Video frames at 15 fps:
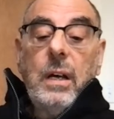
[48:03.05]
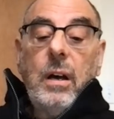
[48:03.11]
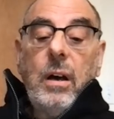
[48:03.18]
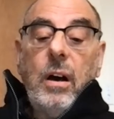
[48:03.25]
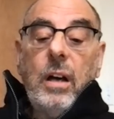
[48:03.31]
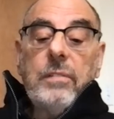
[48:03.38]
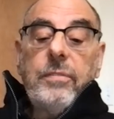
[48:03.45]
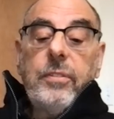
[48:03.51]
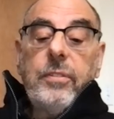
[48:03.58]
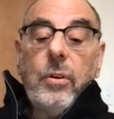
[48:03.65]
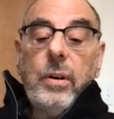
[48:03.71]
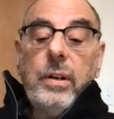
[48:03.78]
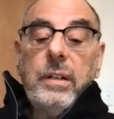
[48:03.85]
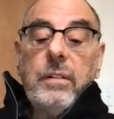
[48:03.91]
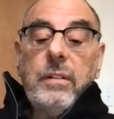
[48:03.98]
on
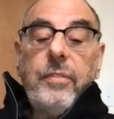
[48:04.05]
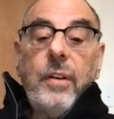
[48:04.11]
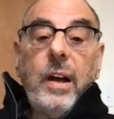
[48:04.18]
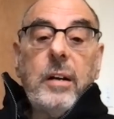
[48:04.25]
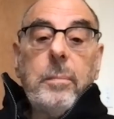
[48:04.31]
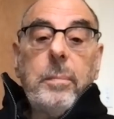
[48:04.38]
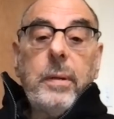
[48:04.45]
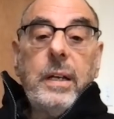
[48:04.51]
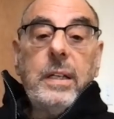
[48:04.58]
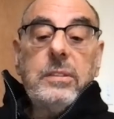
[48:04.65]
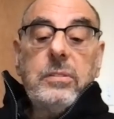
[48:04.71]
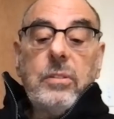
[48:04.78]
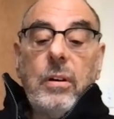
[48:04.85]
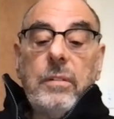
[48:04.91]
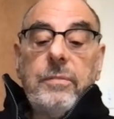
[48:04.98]
floor near
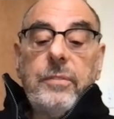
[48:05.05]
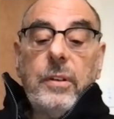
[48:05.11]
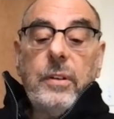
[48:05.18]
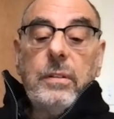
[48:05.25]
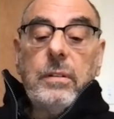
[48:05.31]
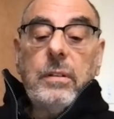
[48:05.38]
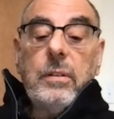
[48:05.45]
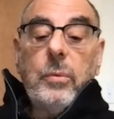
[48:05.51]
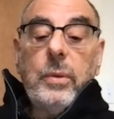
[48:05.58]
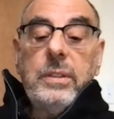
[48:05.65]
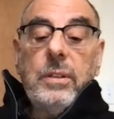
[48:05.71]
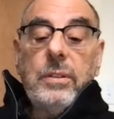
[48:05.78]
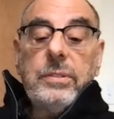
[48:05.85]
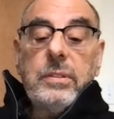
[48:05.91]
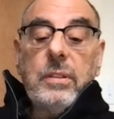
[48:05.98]
fireplace, or further
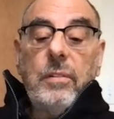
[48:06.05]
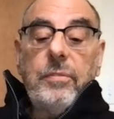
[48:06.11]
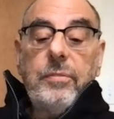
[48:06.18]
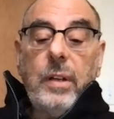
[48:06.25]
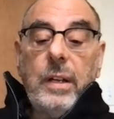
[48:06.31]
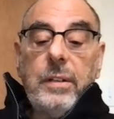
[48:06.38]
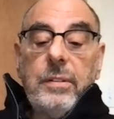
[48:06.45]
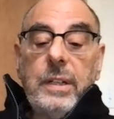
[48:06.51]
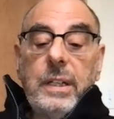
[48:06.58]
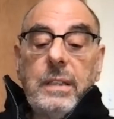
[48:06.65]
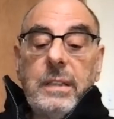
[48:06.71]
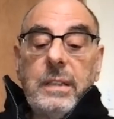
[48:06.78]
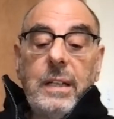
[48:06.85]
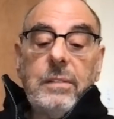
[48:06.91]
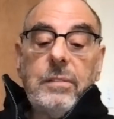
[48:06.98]
windowsill fluttering,
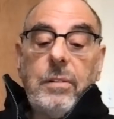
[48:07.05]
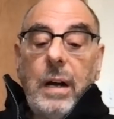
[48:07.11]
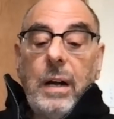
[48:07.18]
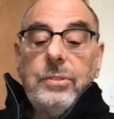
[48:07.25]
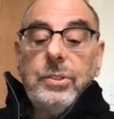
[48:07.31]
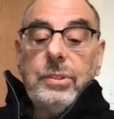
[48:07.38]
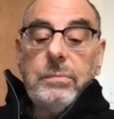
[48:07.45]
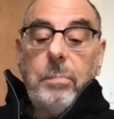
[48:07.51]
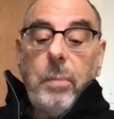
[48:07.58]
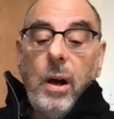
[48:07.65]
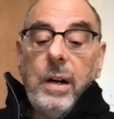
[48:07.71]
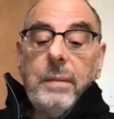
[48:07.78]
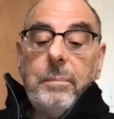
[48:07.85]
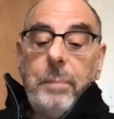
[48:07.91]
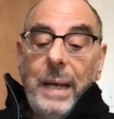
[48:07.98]
then crouched,
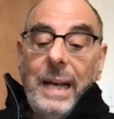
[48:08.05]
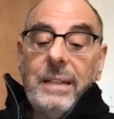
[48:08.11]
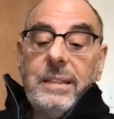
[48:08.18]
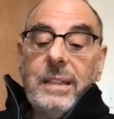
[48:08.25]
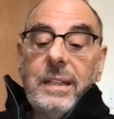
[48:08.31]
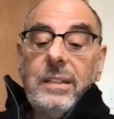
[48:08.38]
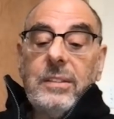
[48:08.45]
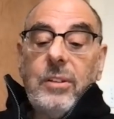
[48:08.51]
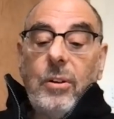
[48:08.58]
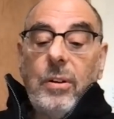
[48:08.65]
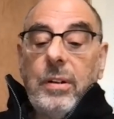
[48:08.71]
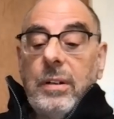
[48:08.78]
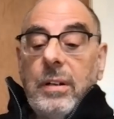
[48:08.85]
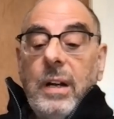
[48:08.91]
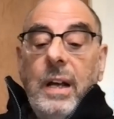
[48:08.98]
panting in
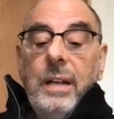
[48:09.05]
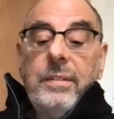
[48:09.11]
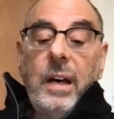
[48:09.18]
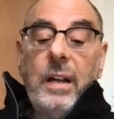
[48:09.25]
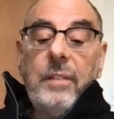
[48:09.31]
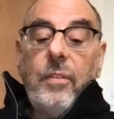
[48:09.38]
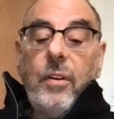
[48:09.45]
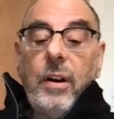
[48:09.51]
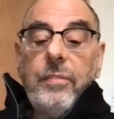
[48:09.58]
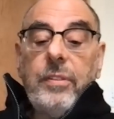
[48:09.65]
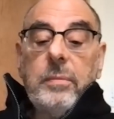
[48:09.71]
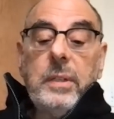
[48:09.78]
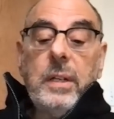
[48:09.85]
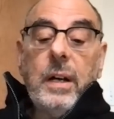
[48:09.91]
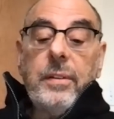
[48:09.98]
corner not far
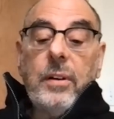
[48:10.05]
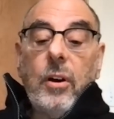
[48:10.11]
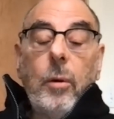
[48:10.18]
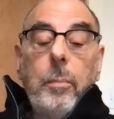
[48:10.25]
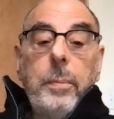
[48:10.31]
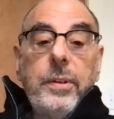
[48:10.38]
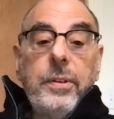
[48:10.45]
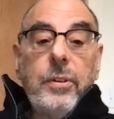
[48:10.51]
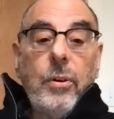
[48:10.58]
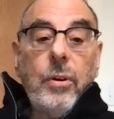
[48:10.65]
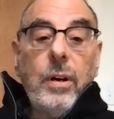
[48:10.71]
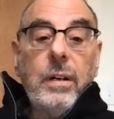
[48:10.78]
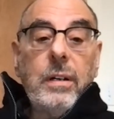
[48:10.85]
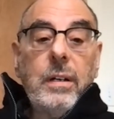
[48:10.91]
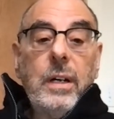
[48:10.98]
from another open
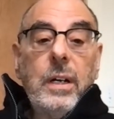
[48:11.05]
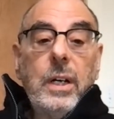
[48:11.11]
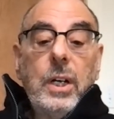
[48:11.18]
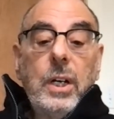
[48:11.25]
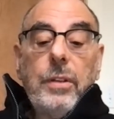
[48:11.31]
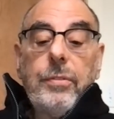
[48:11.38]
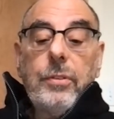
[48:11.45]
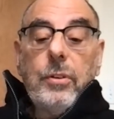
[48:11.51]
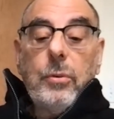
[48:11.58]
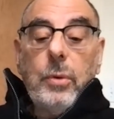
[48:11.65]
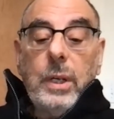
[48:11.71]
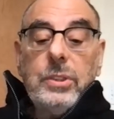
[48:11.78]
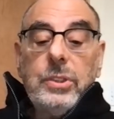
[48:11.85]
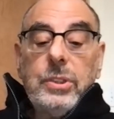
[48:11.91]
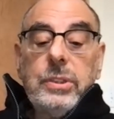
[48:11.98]
door, through
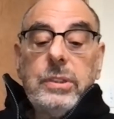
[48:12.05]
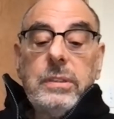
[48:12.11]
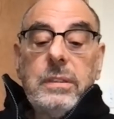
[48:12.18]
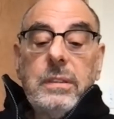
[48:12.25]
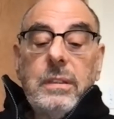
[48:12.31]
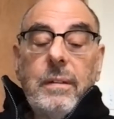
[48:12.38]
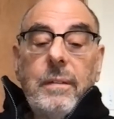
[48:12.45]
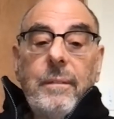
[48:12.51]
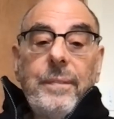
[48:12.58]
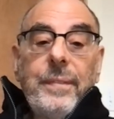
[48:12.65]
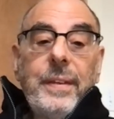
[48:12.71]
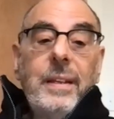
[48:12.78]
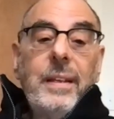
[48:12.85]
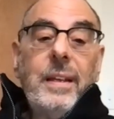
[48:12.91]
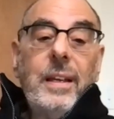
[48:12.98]
which
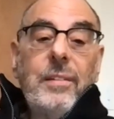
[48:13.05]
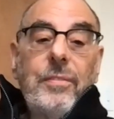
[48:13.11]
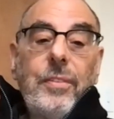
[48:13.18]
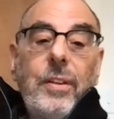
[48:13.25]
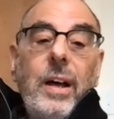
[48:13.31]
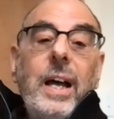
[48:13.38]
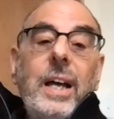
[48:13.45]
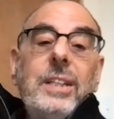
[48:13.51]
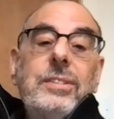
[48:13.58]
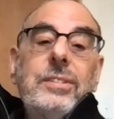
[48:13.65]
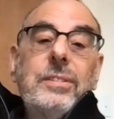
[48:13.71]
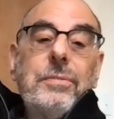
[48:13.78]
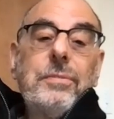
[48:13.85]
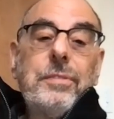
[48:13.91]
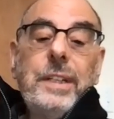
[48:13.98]
it flies
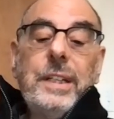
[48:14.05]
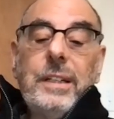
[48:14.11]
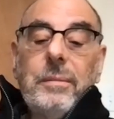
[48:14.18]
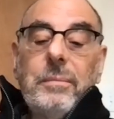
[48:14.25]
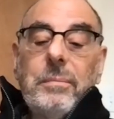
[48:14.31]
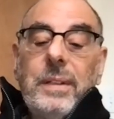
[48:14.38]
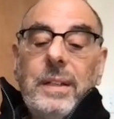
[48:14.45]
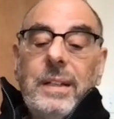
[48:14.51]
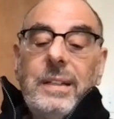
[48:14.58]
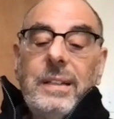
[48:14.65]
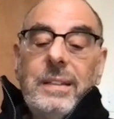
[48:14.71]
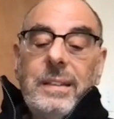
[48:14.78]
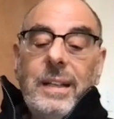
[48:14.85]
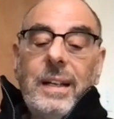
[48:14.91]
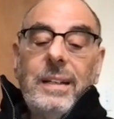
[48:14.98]
to freedom.
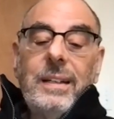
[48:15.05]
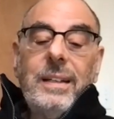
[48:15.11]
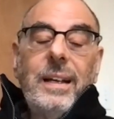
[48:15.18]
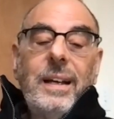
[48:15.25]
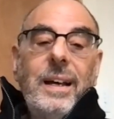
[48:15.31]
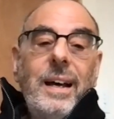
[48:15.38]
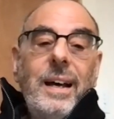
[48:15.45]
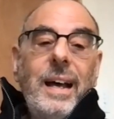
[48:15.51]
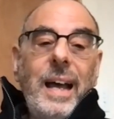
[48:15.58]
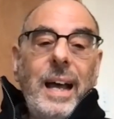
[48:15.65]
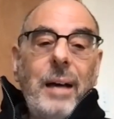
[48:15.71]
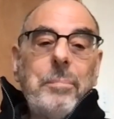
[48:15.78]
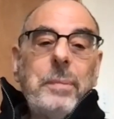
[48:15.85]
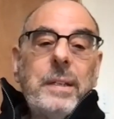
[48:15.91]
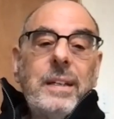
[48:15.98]
Then a
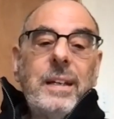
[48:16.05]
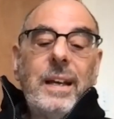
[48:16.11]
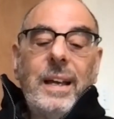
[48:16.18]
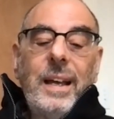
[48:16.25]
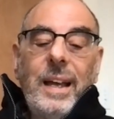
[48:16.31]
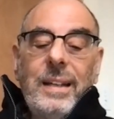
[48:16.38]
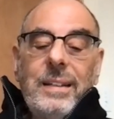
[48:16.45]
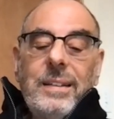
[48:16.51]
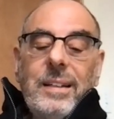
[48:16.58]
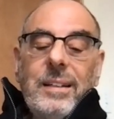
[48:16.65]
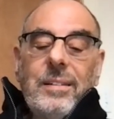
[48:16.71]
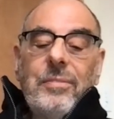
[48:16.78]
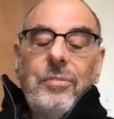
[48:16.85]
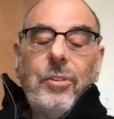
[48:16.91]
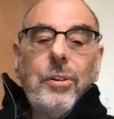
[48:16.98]
happy
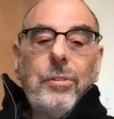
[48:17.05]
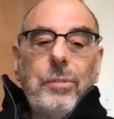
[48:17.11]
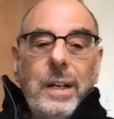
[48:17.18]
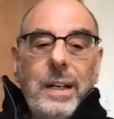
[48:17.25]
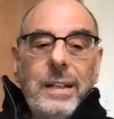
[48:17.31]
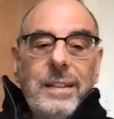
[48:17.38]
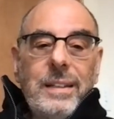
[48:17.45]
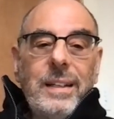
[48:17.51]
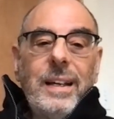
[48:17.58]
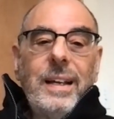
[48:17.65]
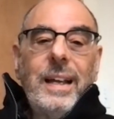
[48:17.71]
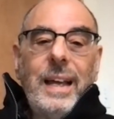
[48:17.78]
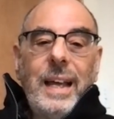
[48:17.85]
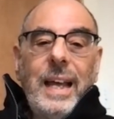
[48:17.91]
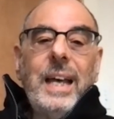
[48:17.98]
ending for wren.
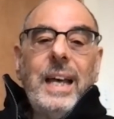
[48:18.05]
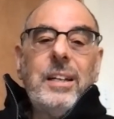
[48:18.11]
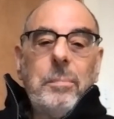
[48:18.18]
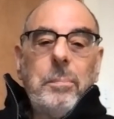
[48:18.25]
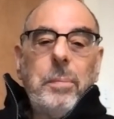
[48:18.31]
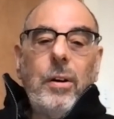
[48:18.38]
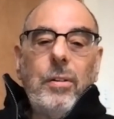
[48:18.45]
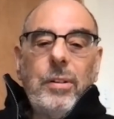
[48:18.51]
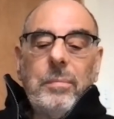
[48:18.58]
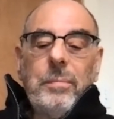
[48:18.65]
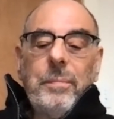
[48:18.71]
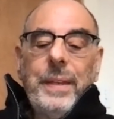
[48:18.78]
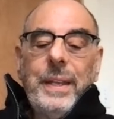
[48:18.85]
End poem.